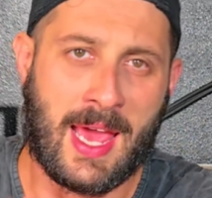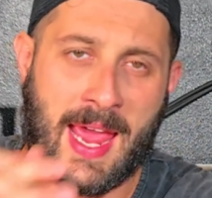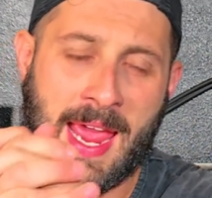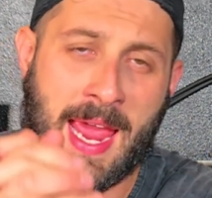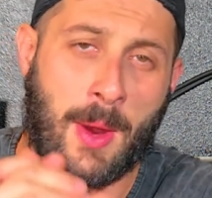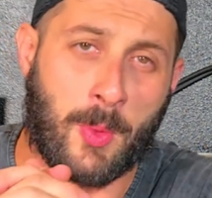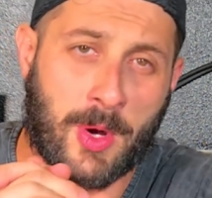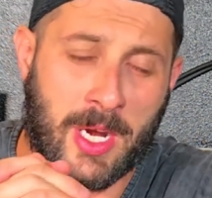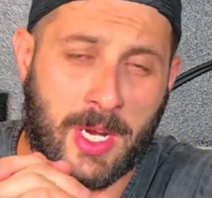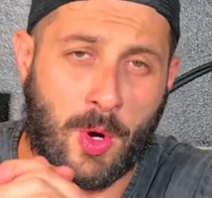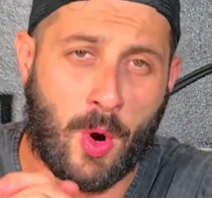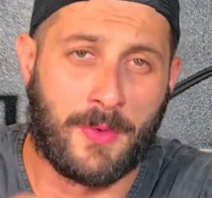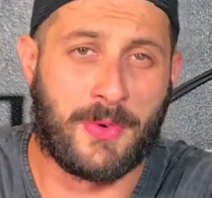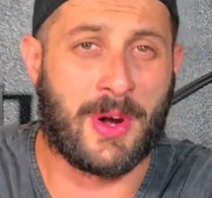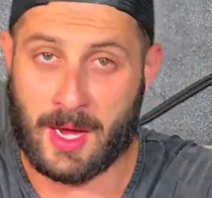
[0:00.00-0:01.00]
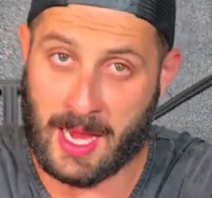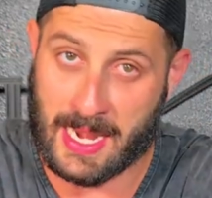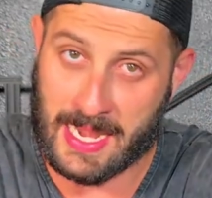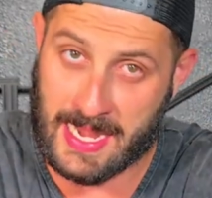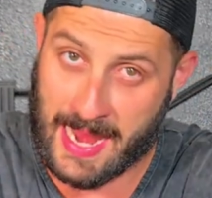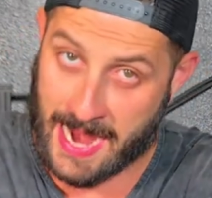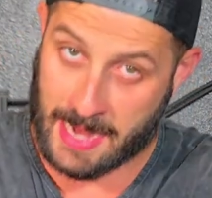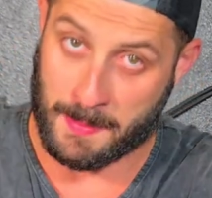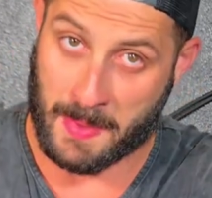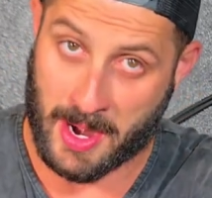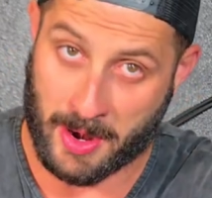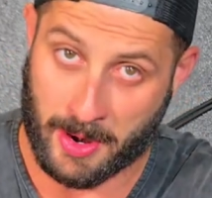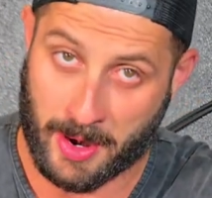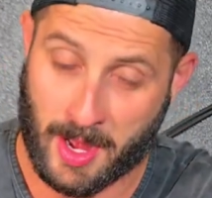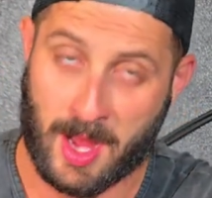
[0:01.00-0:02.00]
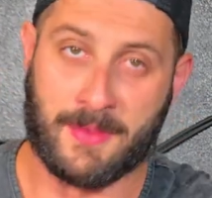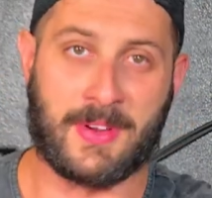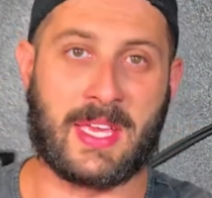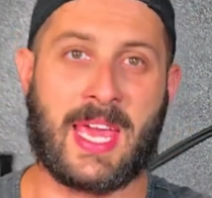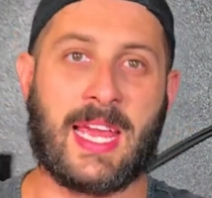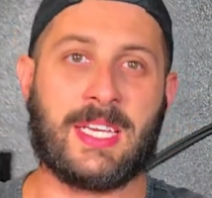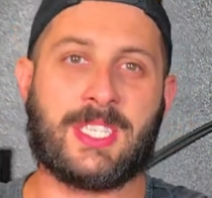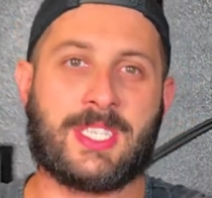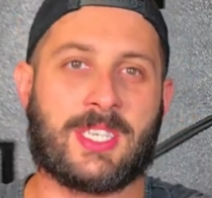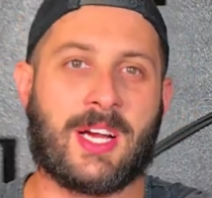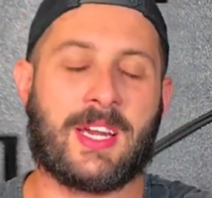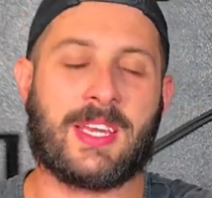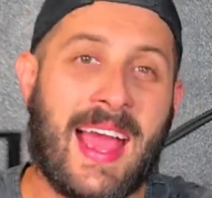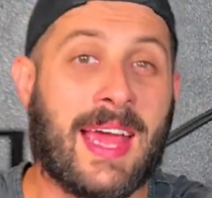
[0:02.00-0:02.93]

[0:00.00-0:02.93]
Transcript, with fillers: and we're gonna go over a nightmare of a case study.